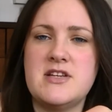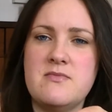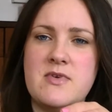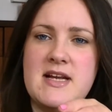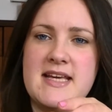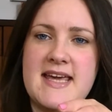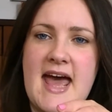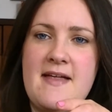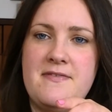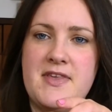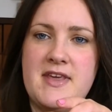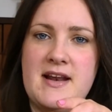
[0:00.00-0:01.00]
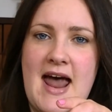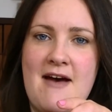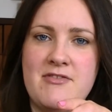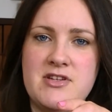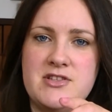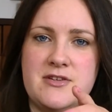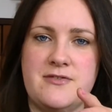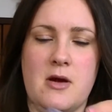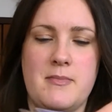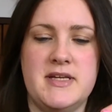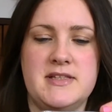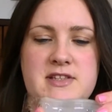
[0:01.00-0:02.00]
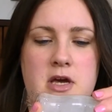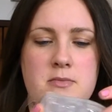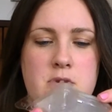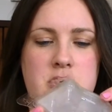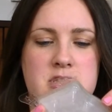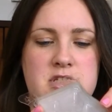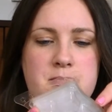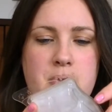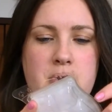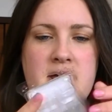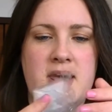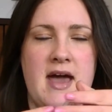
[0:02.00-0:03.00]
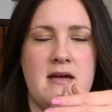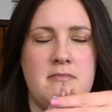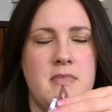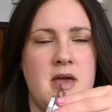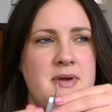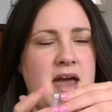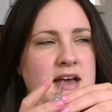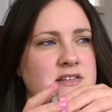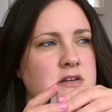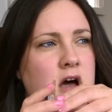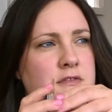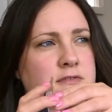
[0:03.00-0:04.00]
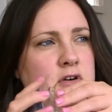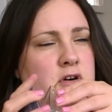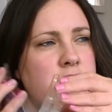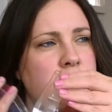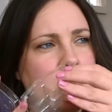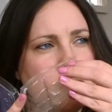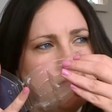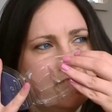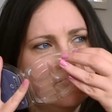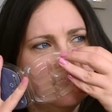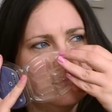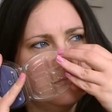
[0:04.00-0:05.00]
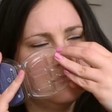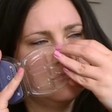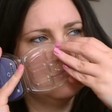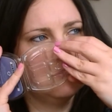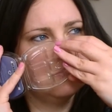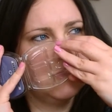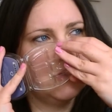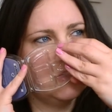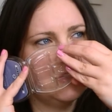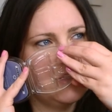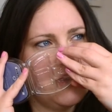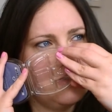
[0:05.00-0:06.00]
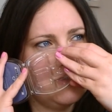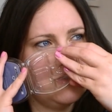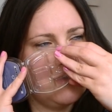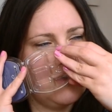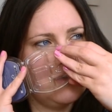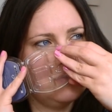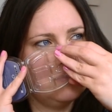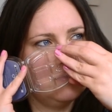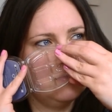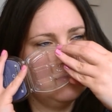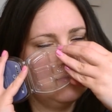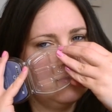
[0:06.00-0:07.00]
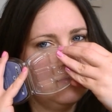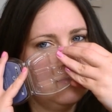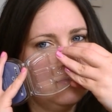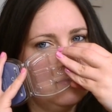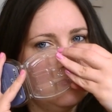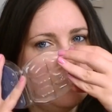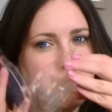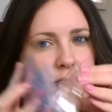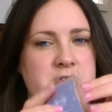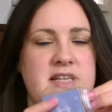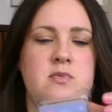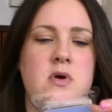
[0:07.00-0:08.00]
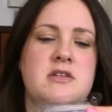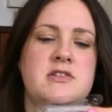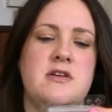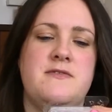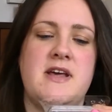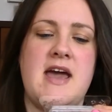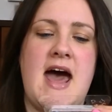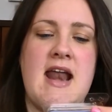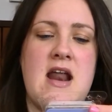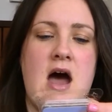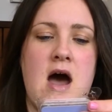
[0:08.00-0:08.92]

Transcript: really get the lavender from it so much, but maybe it has got a floral undernote in there. But this one's lovely, and